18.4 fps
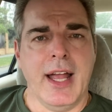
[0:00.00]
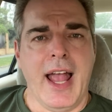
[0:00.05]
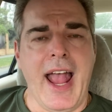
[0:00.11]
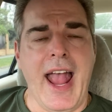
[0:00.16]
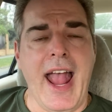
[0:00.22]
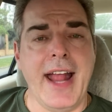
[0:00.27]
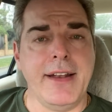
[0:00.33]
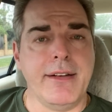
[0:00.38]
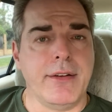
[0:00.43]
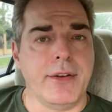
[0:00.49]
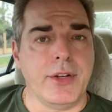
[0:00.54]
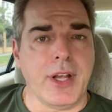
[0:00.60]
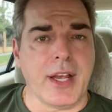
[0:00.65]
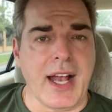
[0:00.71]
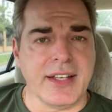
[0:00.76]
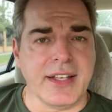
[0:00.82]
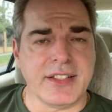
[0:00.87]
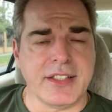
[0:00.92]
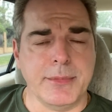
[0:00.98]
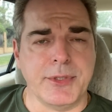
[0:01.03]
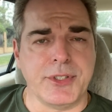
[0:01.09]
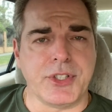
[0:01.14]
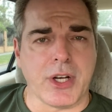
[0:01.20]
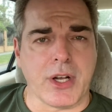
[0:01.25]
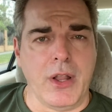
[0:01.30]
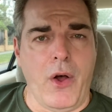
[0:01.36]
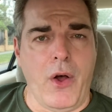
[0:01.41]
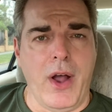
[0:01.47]
and your customers,
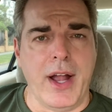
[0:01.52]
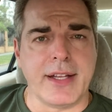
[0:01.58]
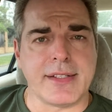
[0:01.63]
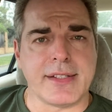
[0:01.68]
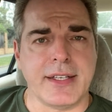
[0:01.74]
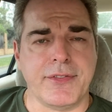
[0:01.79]
your clients.